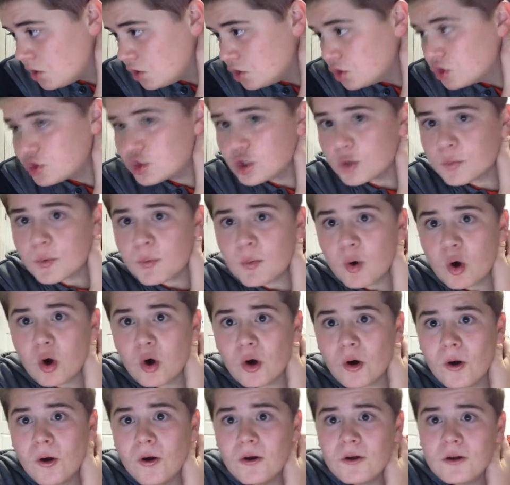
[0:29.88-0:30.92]
Super
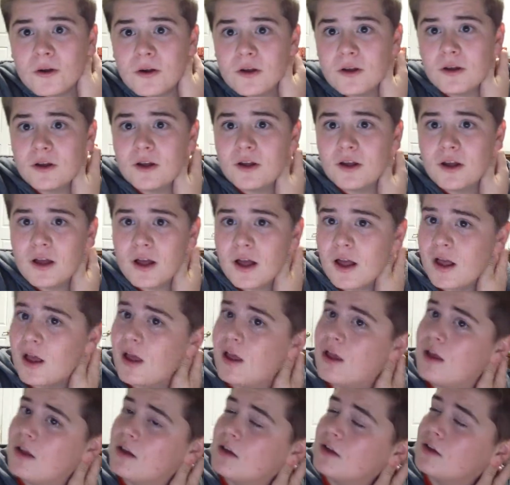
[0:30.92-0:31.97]
Bowl.
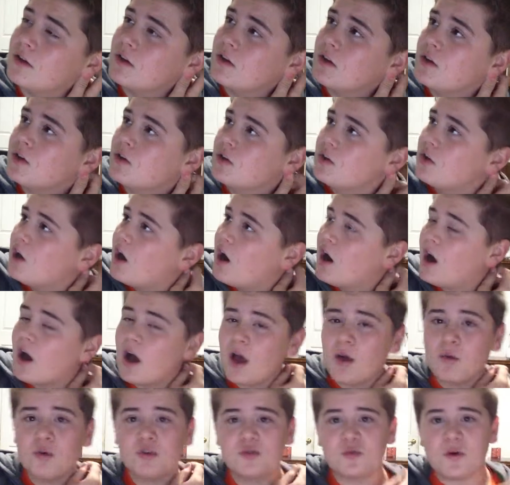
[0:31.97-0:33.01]

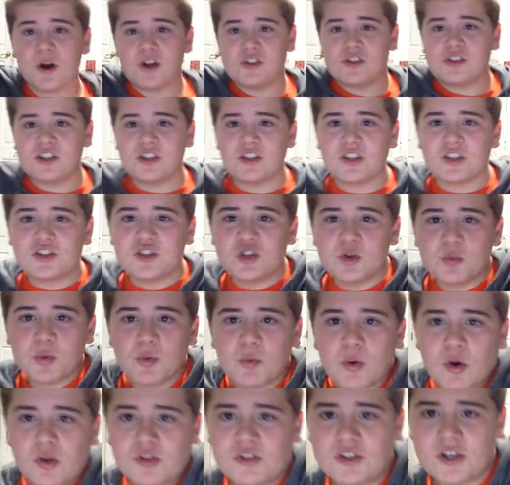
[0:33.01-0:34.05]
I was watching the Super
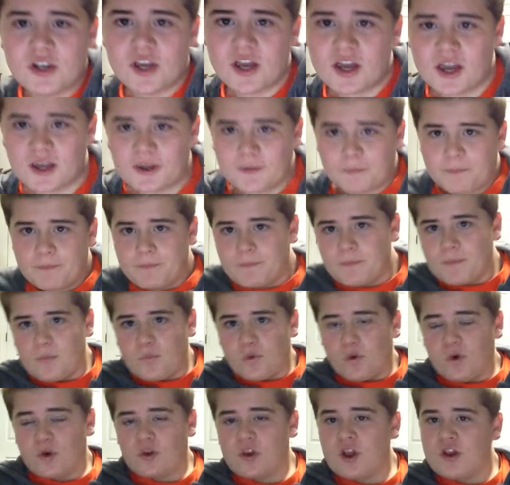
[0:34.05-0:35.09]
Bowl today,
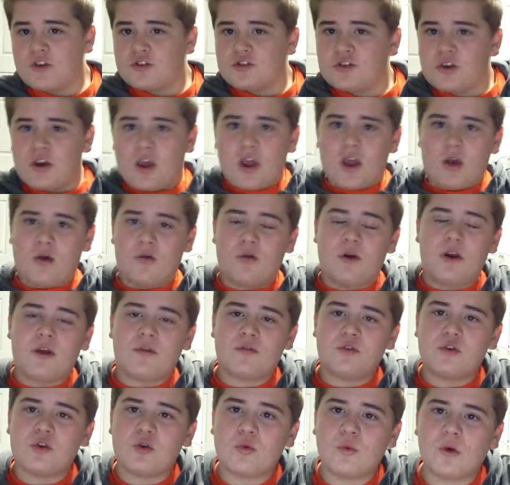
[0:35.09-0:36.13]
or yesterday, or
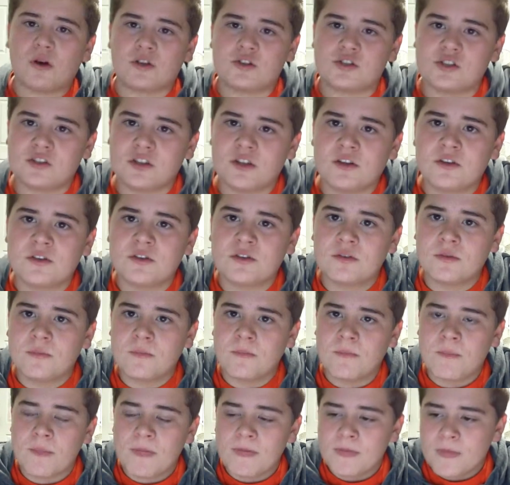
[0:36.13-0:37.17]
whenever you're watching this.
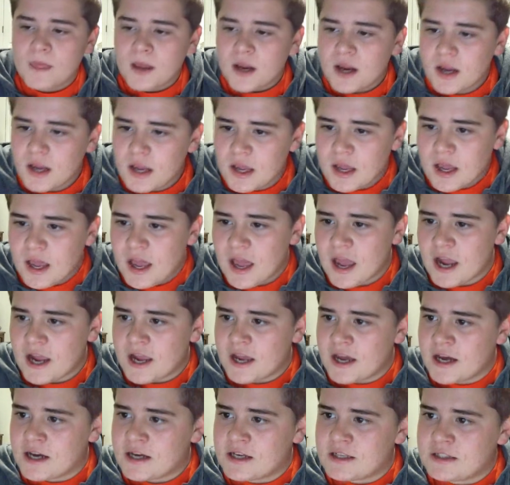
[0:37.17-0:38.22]

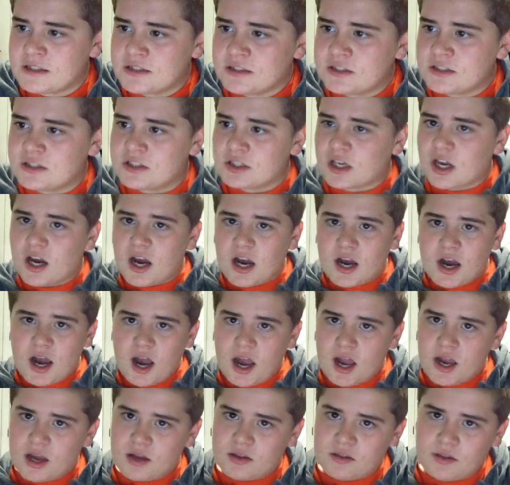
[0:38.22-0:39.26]
And
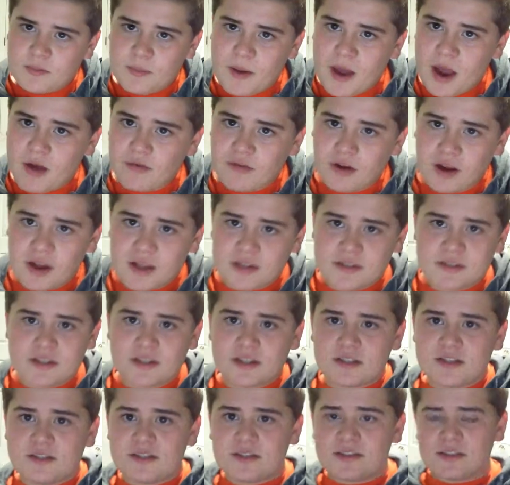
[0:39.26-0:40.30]
the Pat Riots
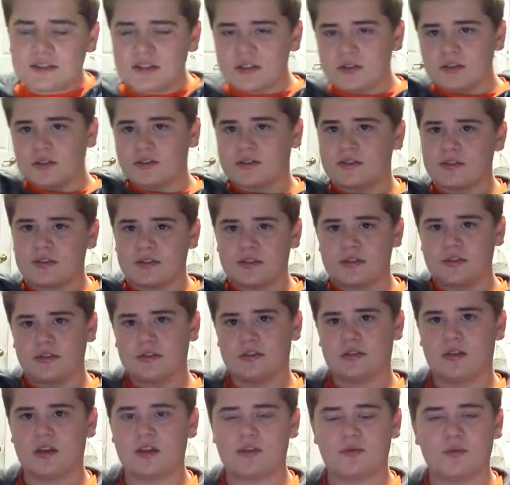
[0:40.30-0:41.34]
against the Seagulls.
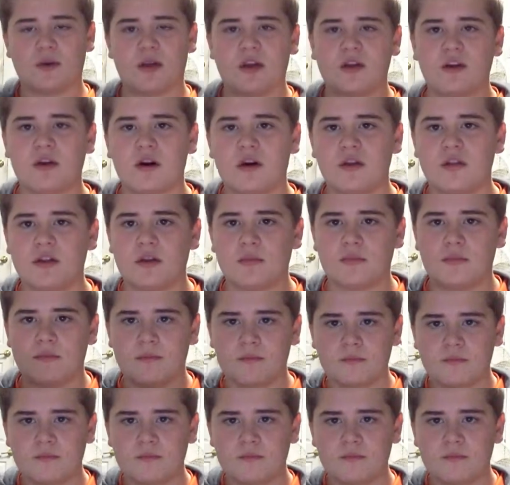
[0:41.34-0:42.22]
That's what I call them.